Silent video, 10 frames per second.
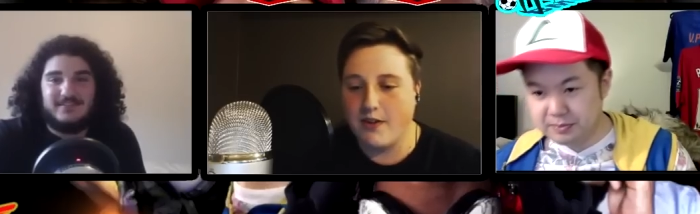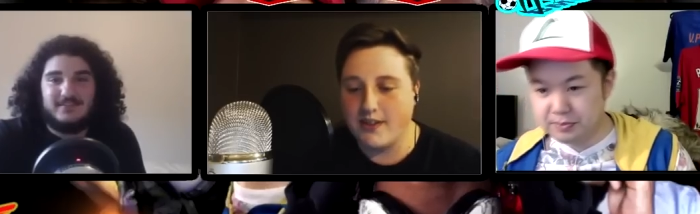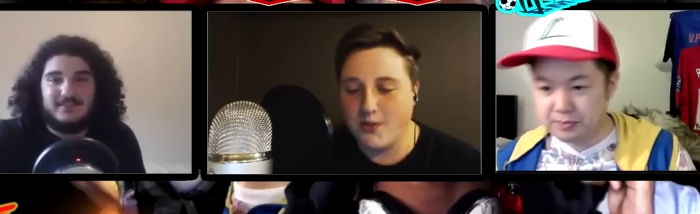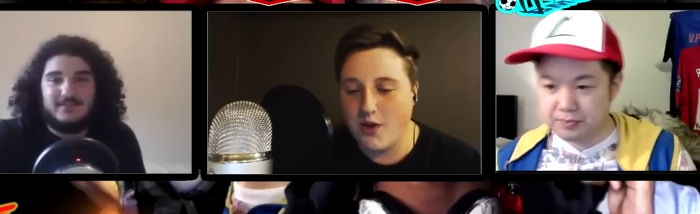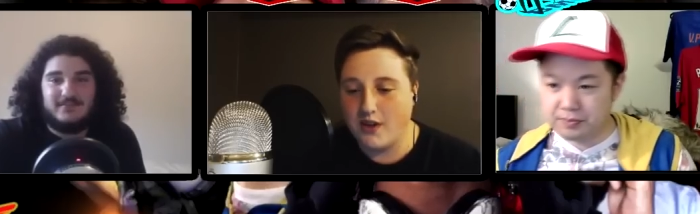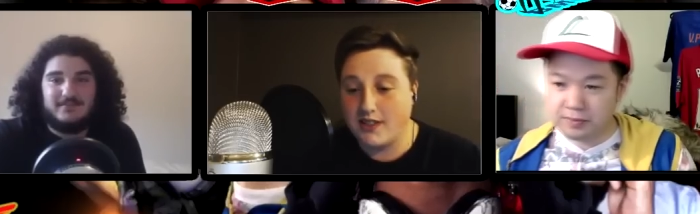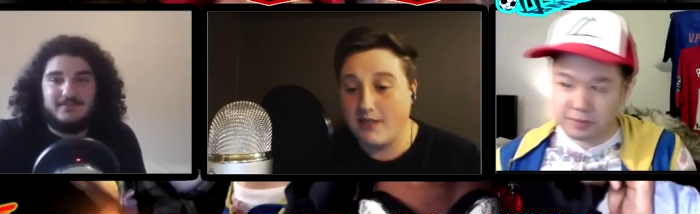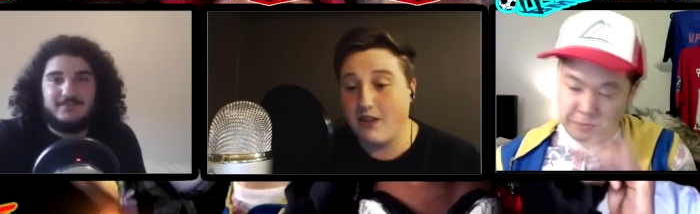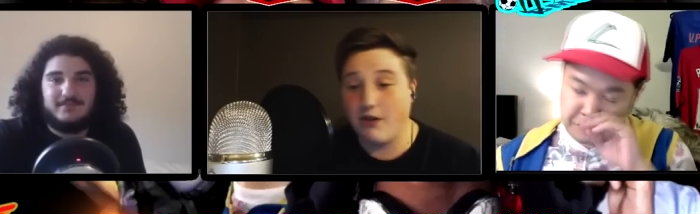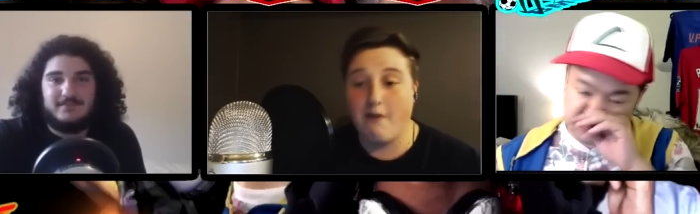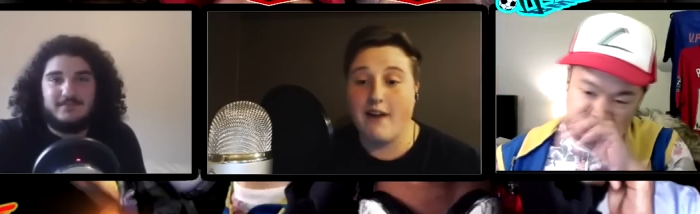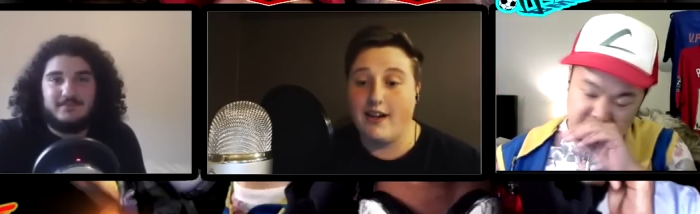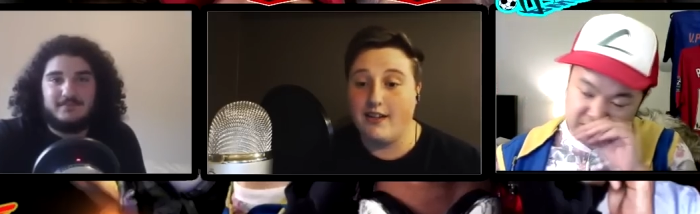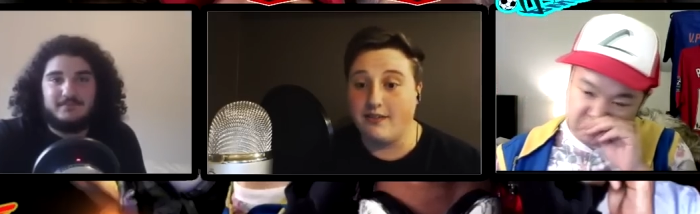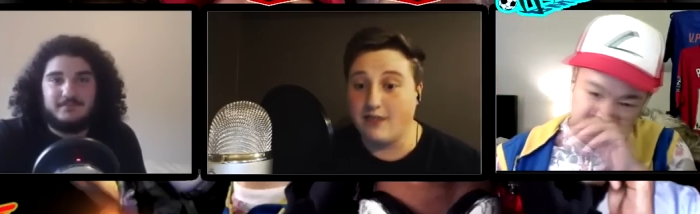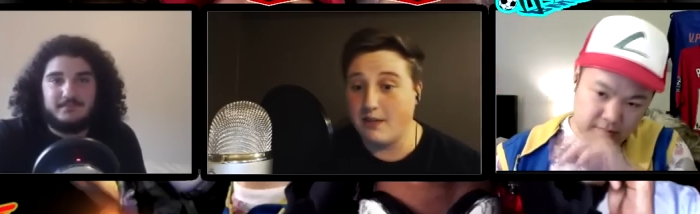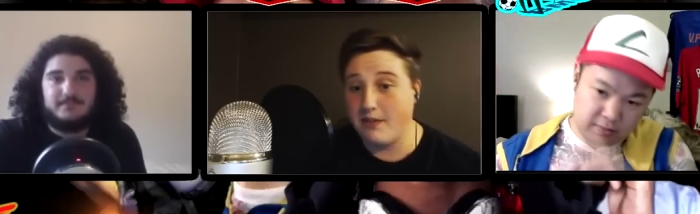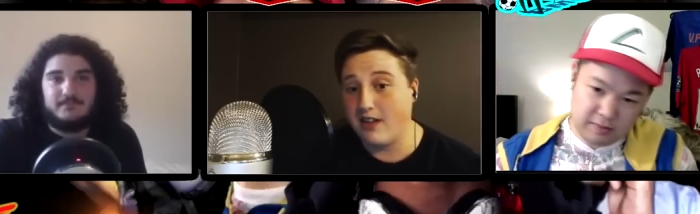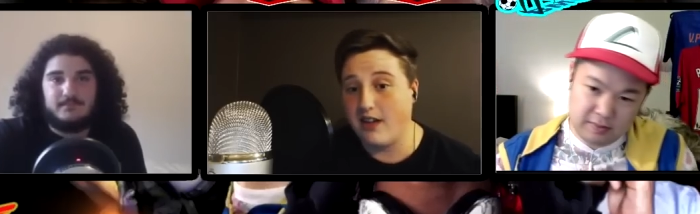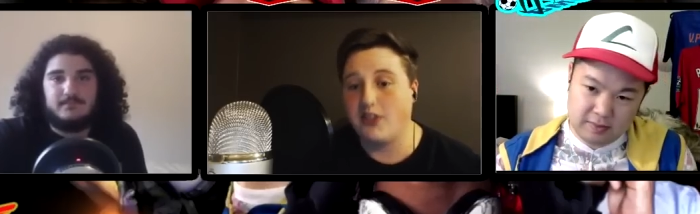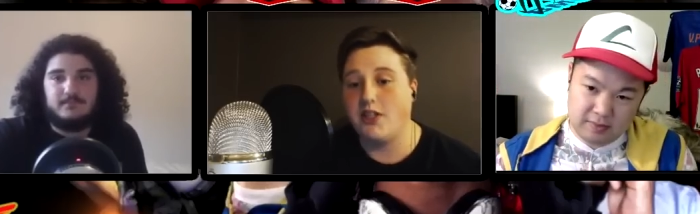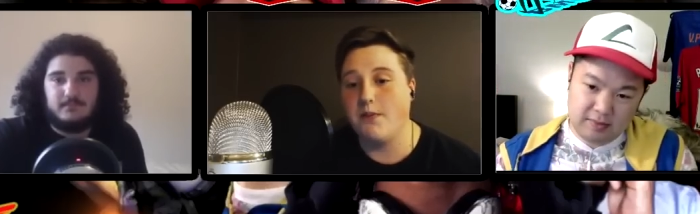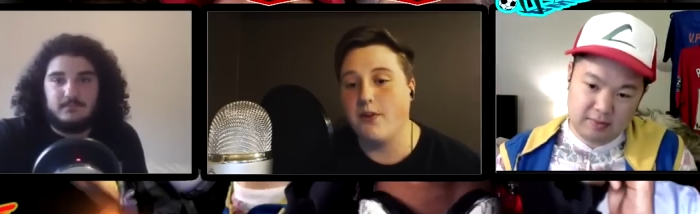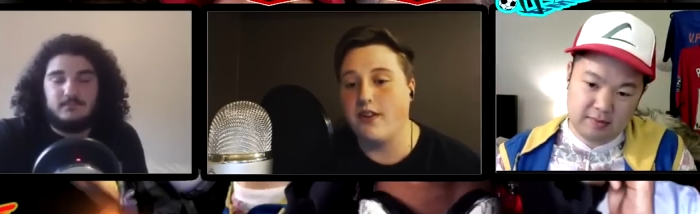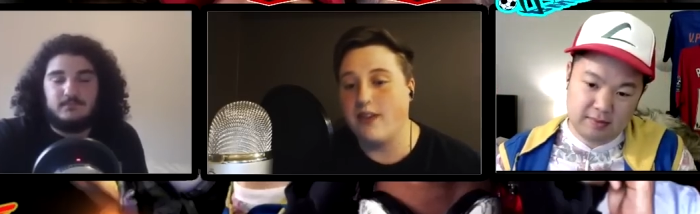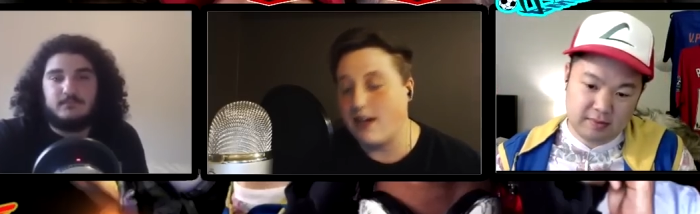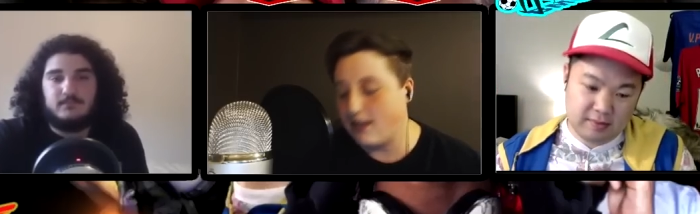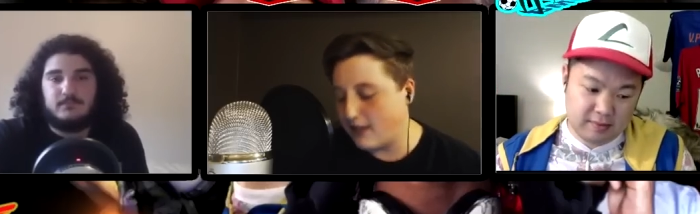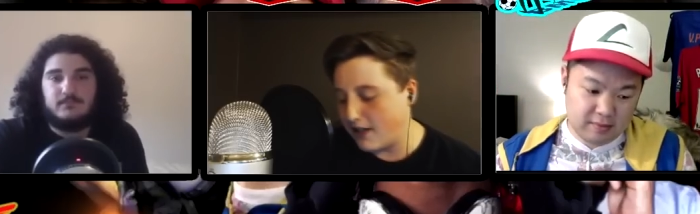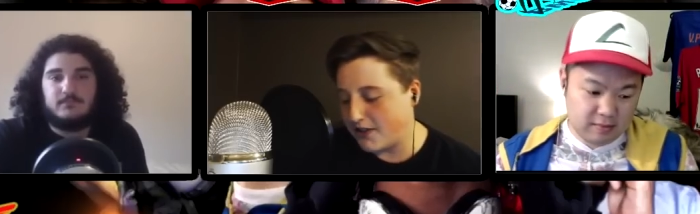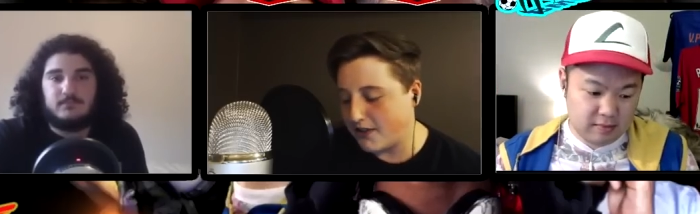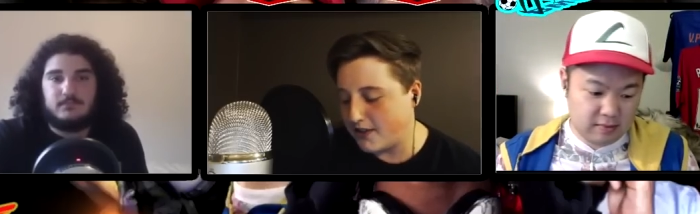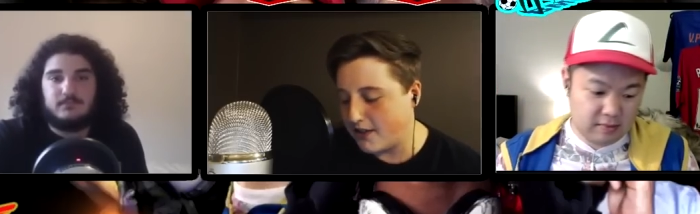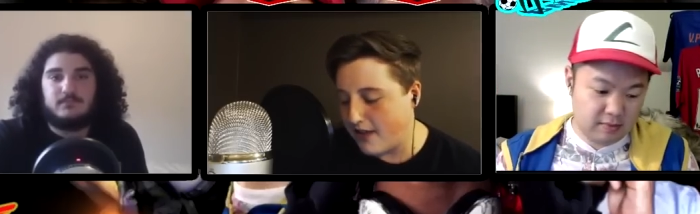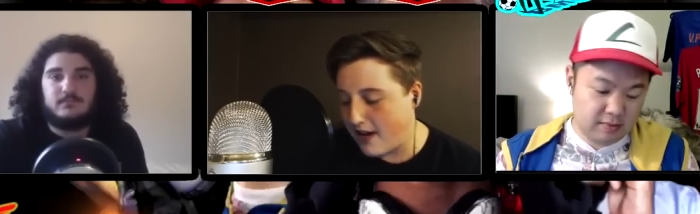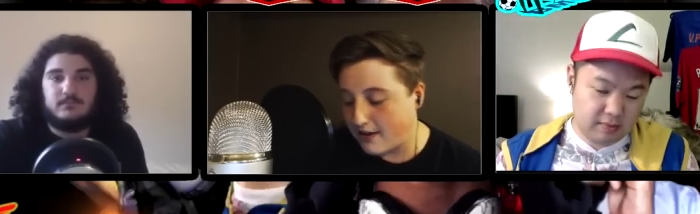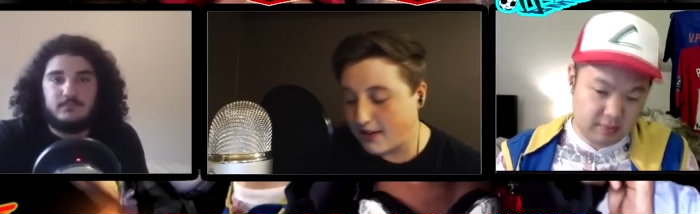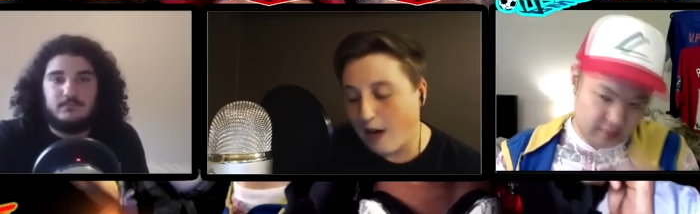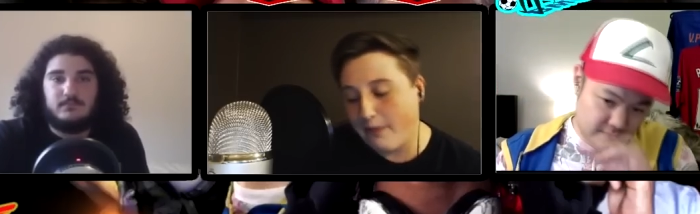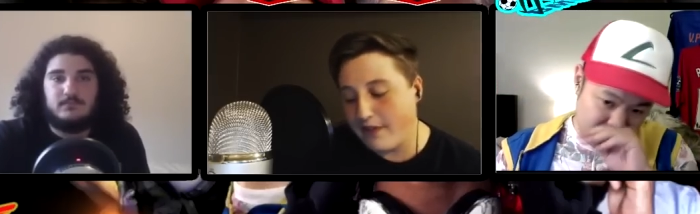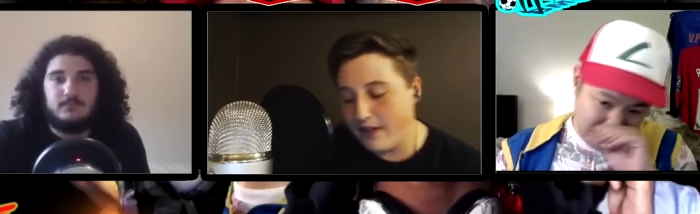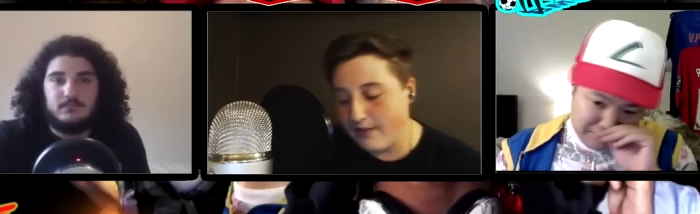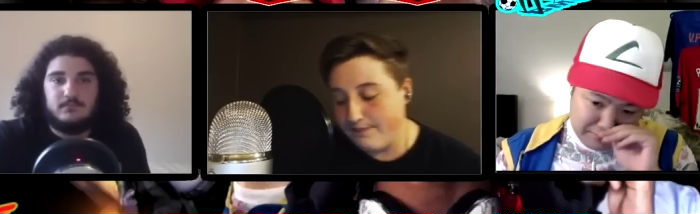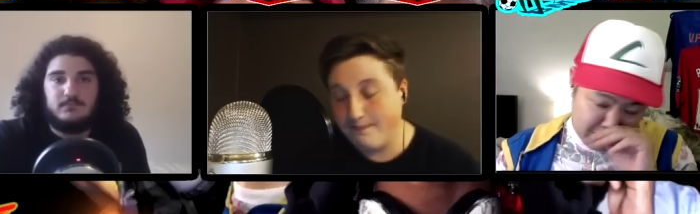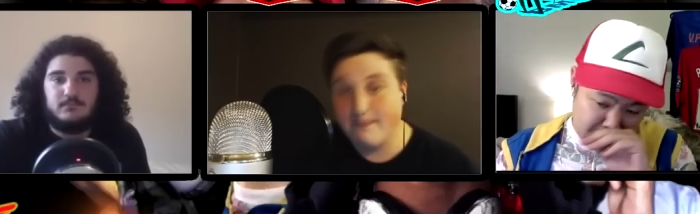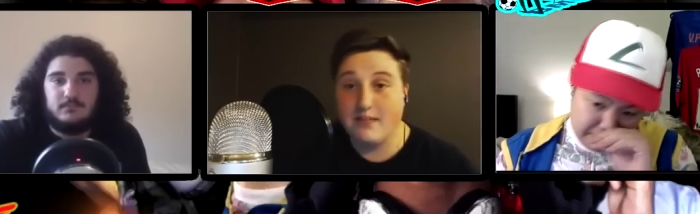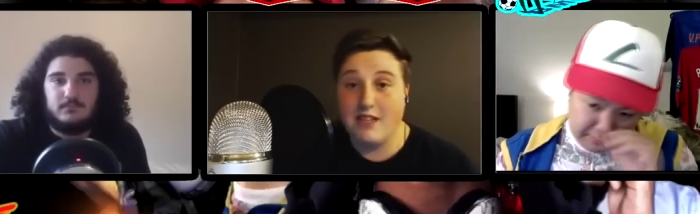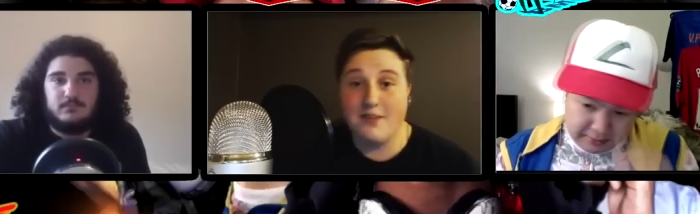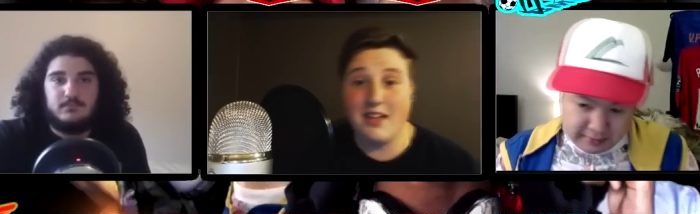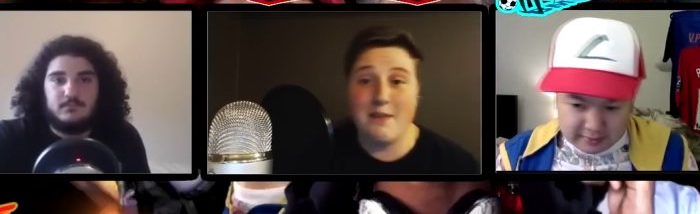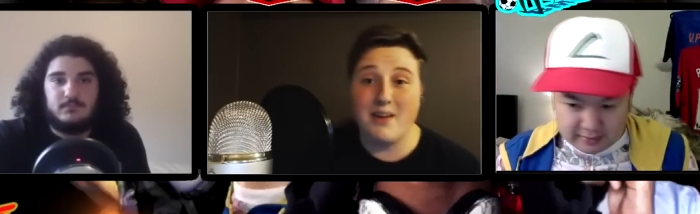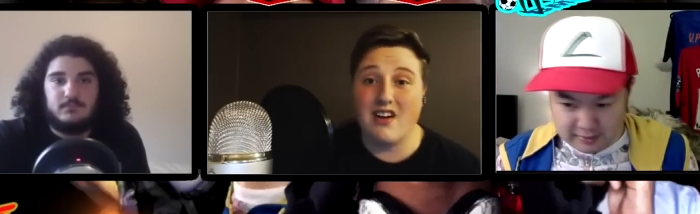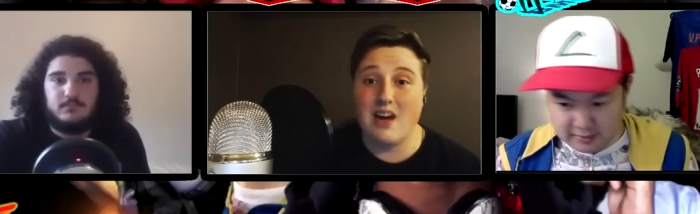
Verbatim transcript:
Speaker 1: mode as well. seventy-three rated, going to be a lot cheaper than Alexandro. So that on top of it, definitely a better